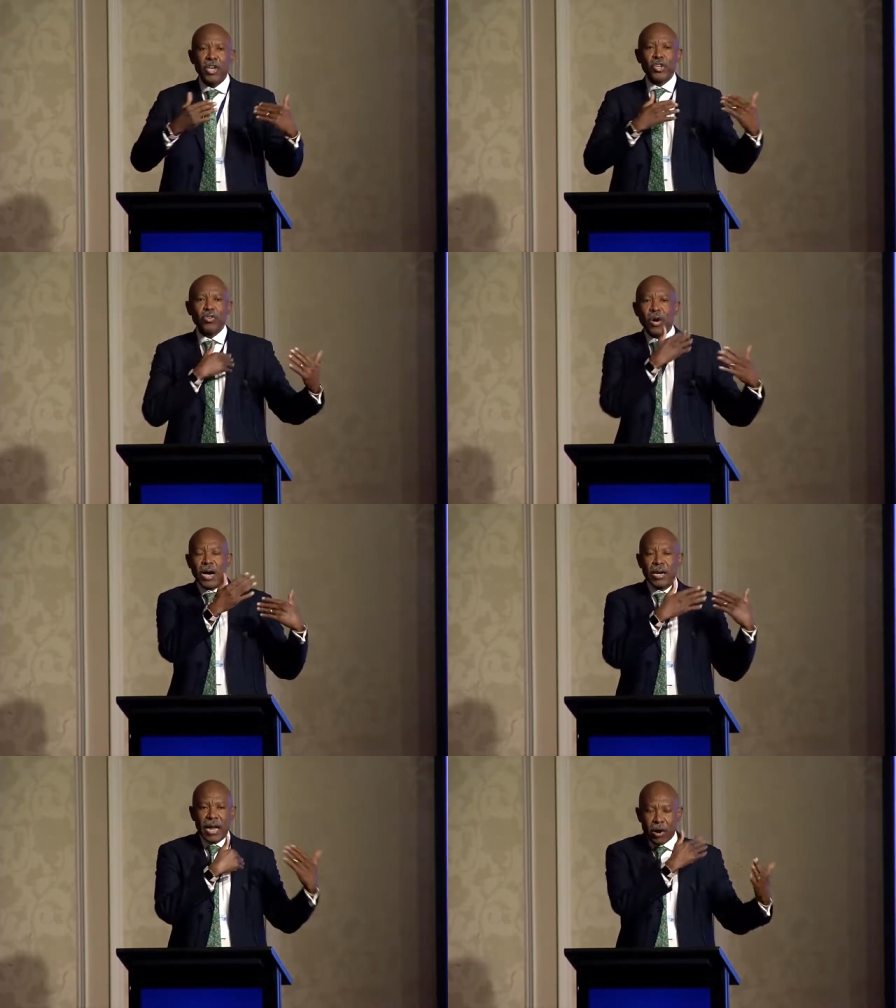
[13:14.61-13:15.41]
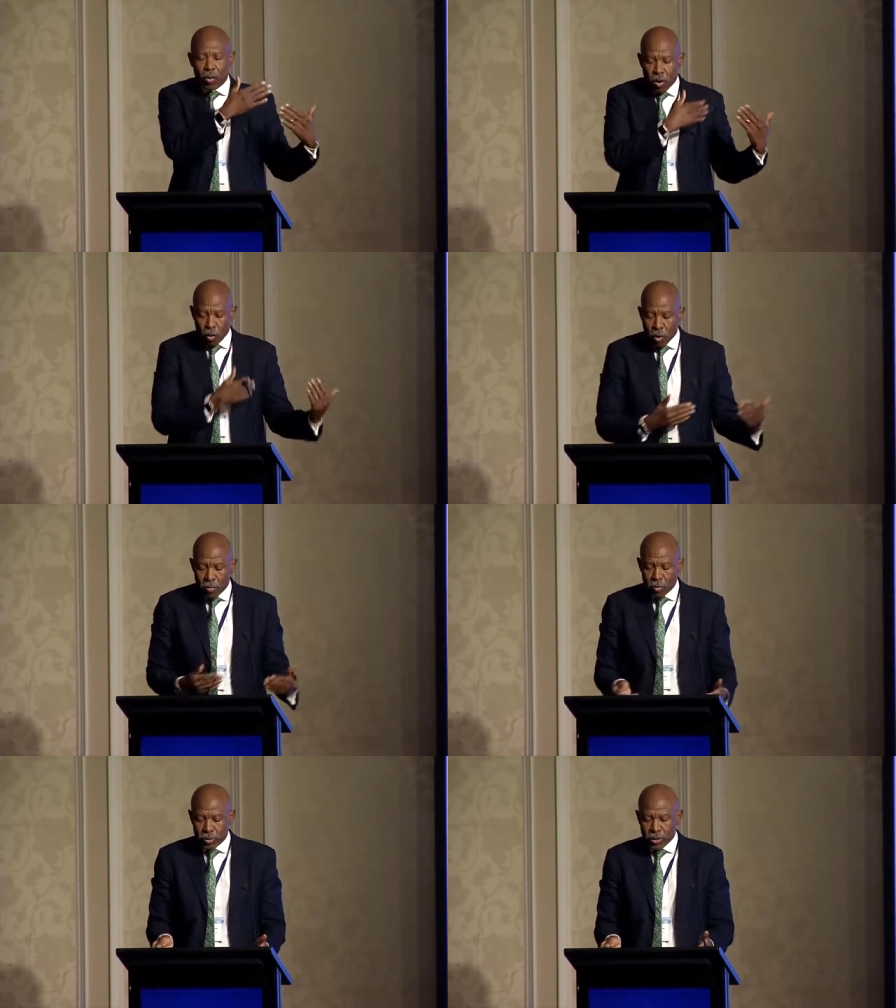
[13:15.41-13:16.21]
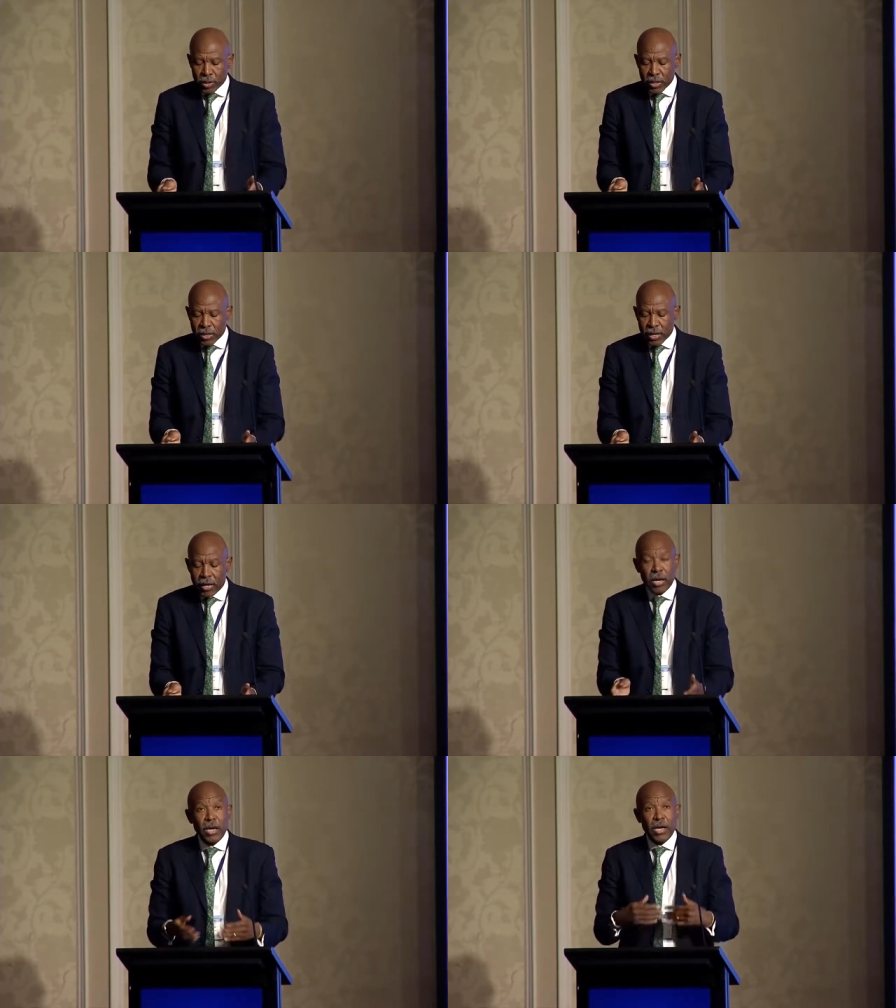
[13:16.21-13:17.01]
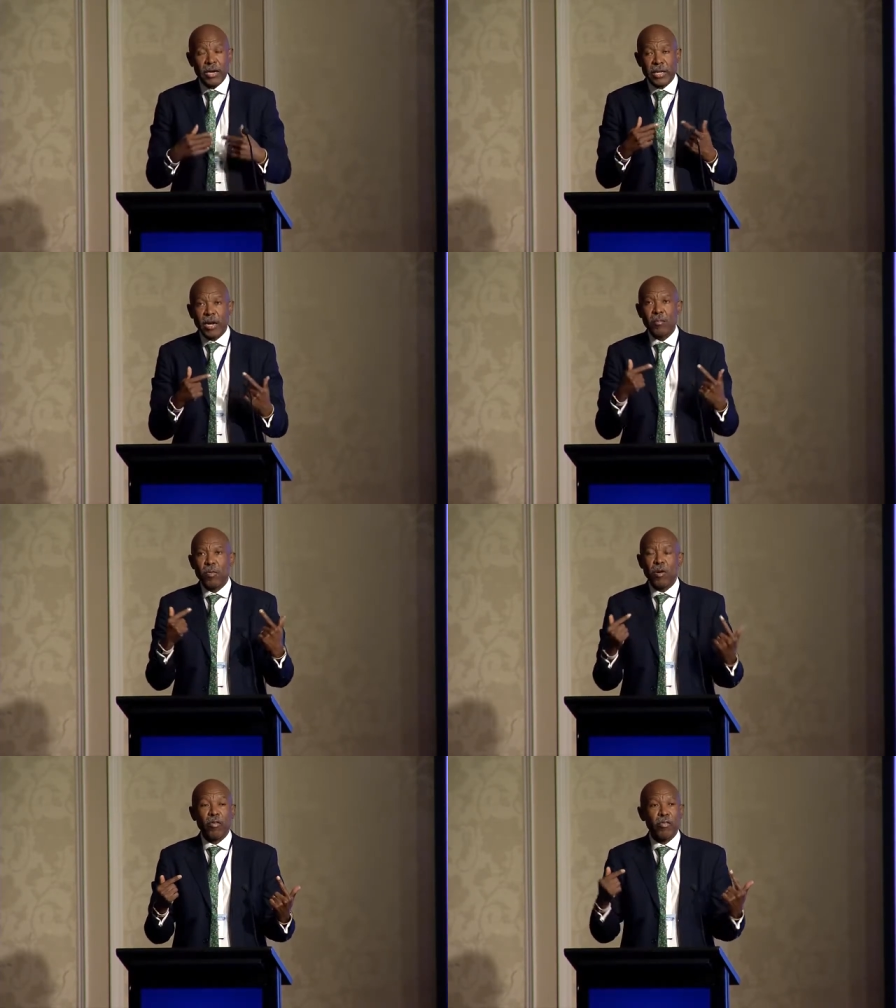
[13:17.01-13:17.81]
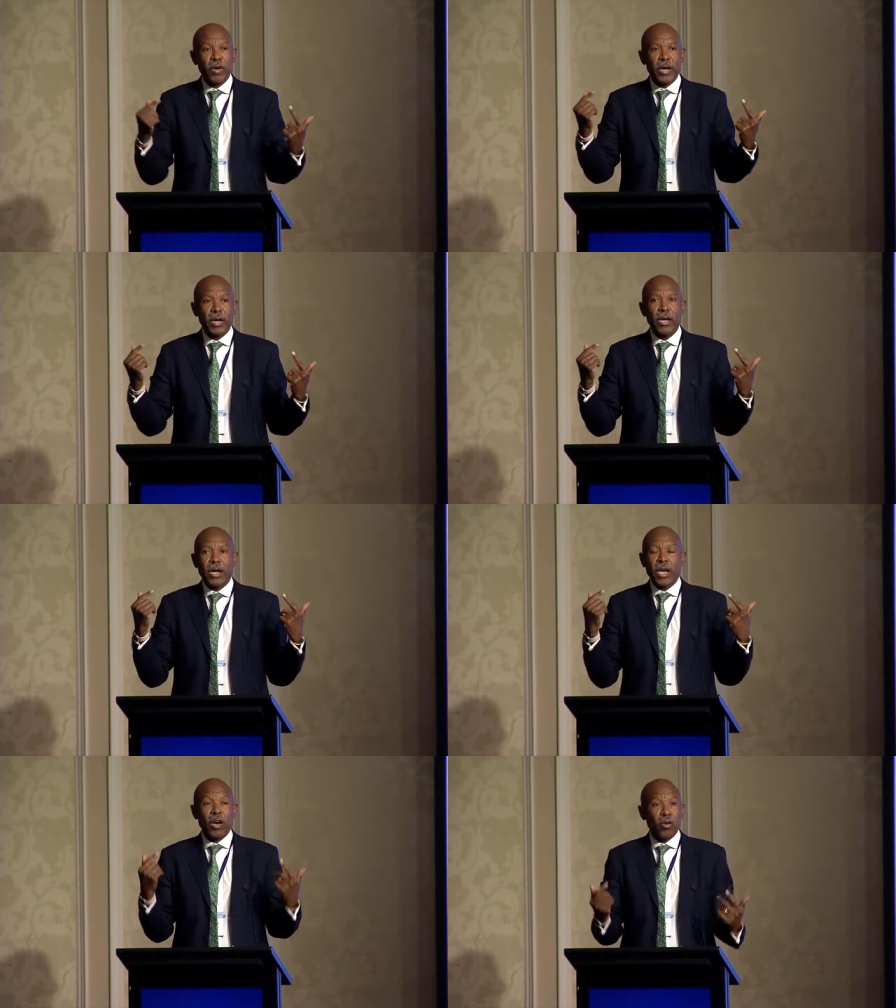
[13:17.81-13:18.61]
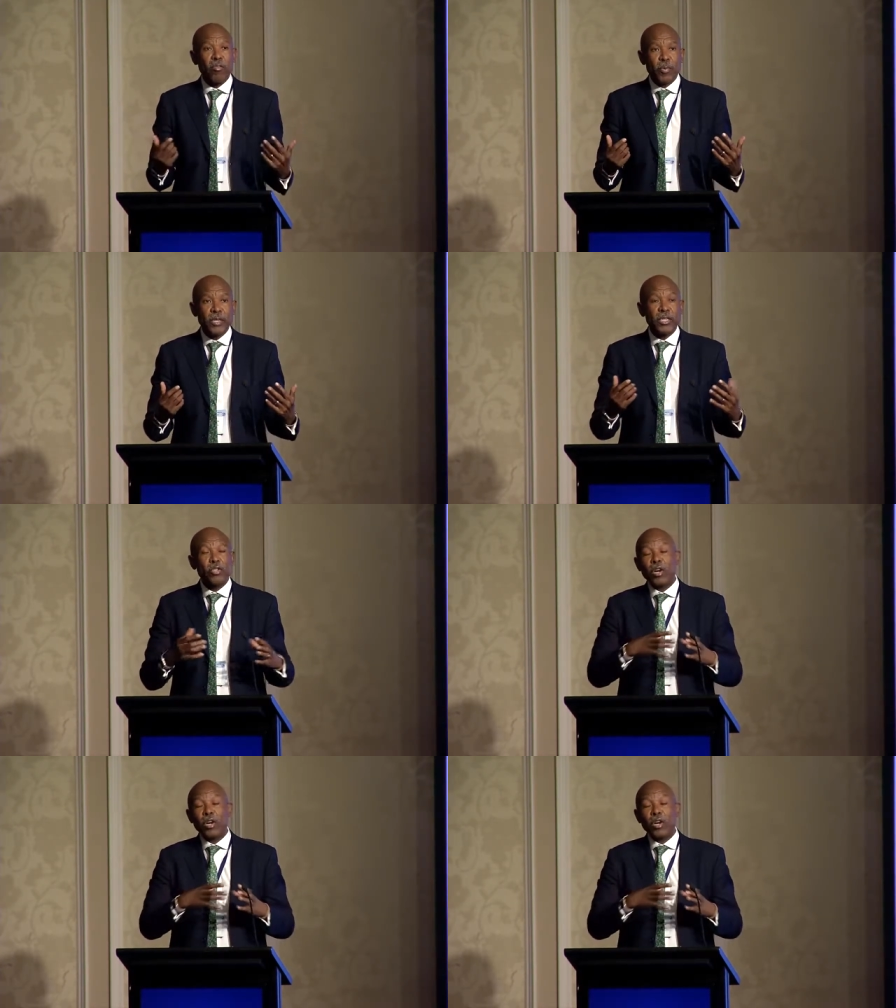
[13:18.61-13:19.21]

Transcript: you are now almost in the realm of, uh, uh of politics.